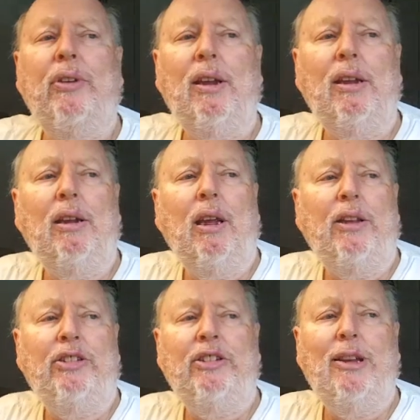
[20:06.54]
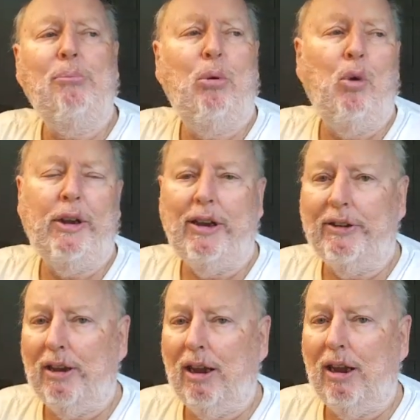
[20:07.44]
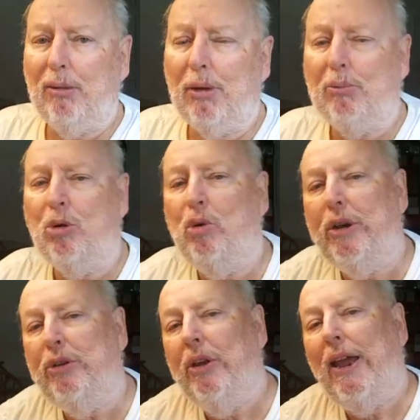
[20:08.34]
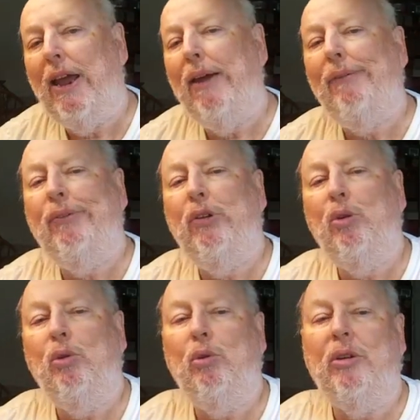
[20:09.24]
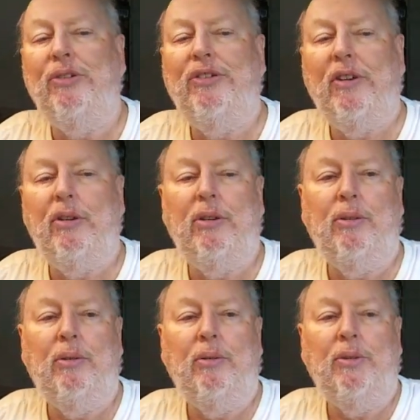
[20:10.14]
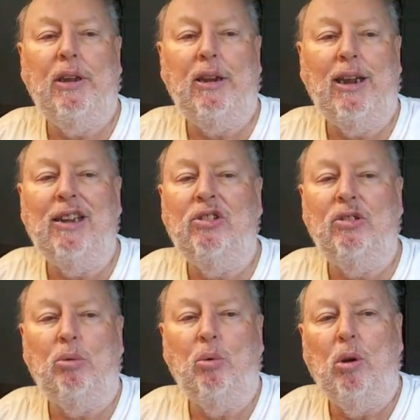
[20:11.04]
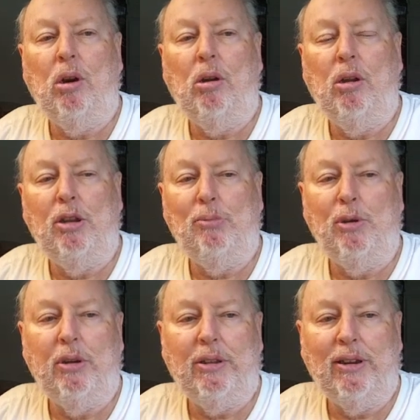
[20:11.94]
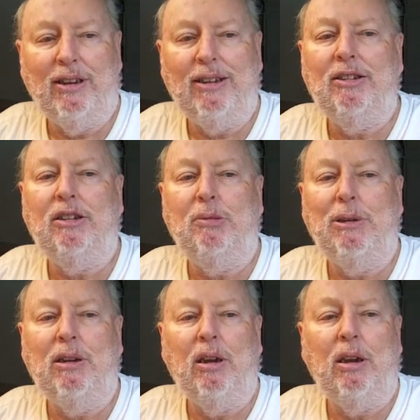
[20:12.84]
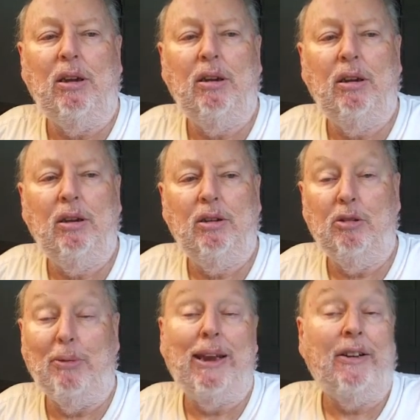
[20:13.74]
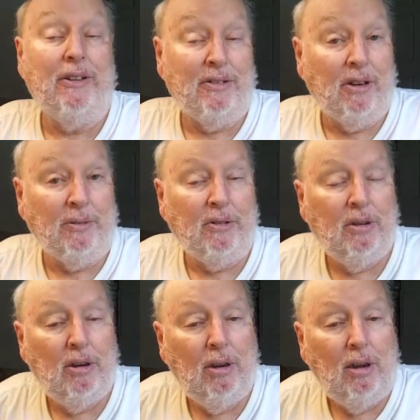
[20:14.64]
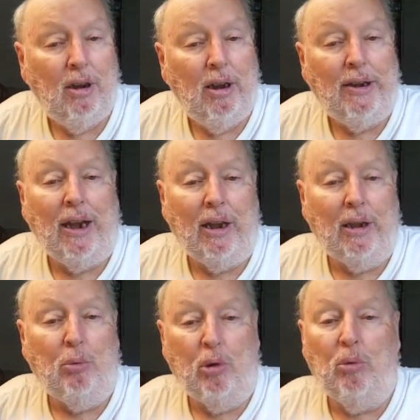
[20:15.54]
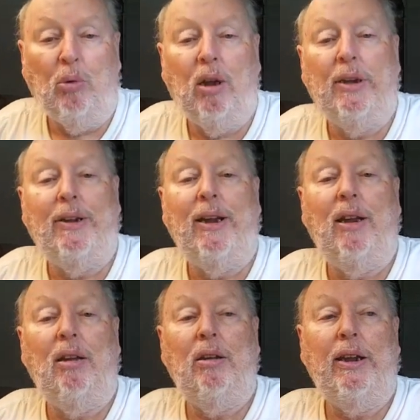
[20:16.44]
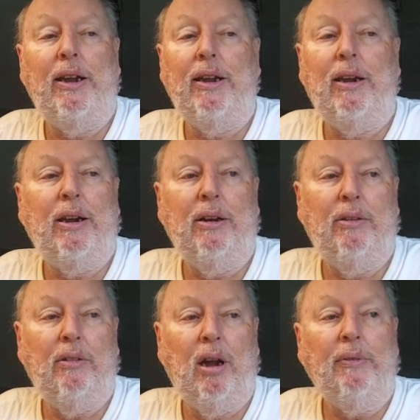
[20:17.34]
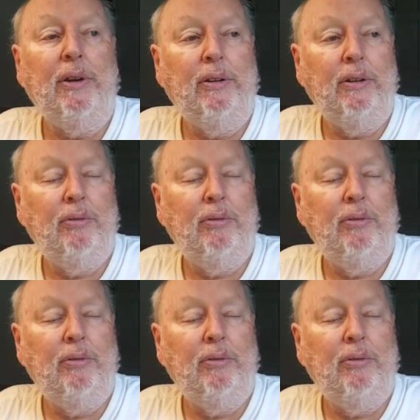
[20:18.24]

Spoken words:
saying, at some point in time, I'm going to have to consider the engine work on the Buick that needs to be done to make it a driver. Now, it will run now, and I can drive it